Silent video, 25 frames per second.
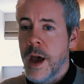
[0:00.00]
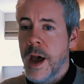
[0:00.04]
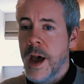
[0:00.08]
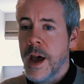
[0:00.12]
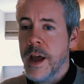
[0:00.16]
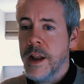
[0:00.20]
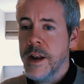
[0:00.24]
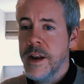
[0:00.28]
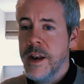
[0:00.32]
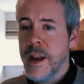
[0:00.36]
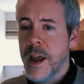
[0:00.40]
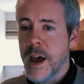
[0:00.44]

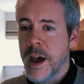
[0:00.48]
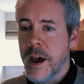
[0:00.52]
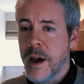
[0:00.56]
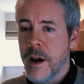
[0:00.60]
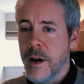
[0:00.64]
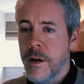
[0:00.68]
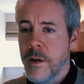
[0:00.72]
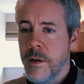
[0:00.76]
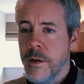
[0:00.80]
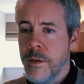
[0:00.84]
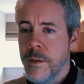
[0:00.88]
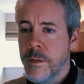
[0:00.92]
And
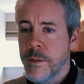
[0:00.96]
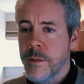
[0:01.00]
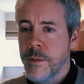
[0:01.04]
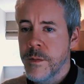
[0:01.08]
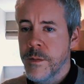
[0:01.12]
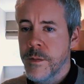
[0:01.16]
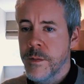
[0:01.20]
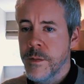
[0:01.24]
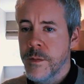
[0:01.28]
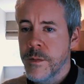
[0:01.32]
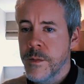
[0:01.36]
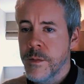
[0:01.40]
now,
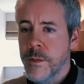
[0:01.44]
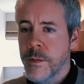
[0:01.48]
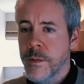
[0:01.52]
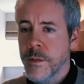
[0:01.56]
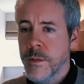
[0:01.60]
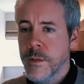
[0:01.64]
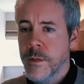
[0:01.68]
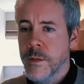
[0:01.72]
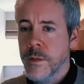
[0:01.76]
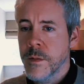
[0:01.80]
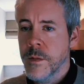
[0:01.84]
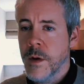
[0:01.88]

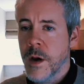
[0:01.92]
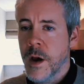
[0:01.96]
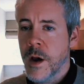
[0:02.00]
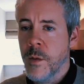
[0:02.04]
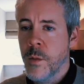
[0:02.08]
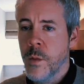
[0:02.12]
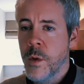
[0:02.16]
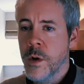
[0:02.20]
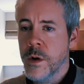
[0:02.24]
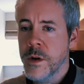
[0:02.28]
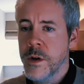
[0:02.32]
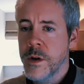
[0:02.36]
I
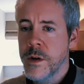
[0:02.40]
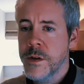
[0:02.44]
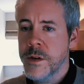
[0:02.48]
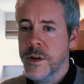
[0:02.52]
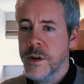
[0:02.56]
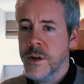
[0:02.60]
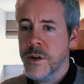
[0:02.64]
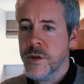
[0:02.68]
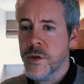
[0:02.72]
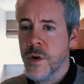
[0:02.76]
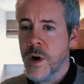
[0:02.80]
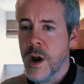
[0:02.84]
want you
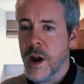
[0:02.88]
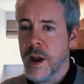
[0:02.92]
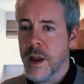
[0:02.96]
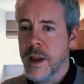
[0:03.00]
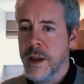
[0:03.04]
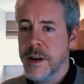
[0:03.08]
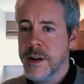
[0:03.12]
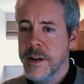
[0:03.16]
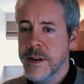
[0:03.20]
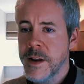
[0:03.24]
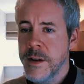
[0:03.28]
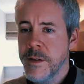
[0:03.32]
to try
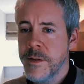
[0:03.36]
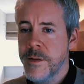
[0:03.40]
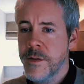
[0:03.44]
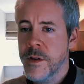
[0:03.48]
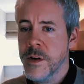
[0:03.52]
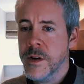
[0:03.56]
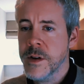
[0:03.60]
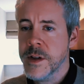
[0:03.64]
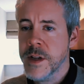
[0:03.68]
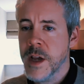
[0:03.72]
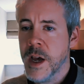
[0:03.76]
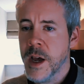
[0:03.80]
a
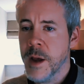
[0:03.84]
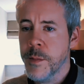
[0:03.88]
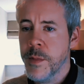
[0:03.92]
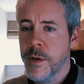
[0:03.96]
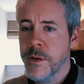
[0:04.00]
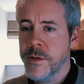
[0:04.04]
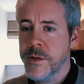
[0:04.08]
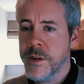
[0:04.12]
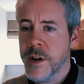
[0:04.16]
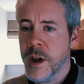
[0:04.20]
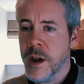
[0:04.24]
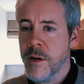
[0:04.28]
different type
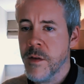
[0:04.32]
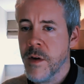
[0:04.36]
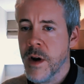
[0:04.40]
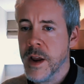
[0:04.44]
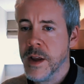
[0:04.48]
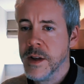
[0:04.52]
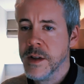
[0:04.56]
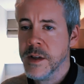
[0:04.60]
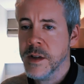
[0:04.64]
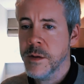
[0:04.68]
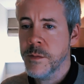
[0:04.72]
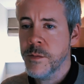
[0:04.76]
of
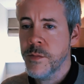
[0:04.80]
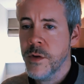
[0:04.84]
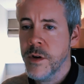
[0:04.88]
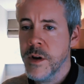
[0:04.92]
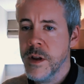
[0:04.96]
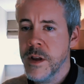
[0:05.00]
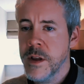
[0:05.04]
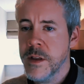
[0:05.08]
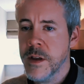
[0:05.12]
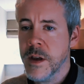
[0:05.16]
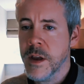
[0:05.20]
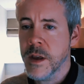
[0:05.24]
directed
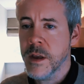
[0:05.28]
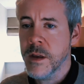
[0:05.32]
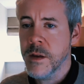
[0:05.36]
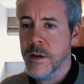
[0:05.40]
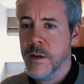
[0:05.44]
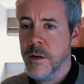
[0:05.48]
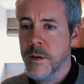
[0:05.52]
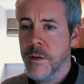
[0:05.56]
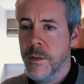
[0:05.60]
breathing.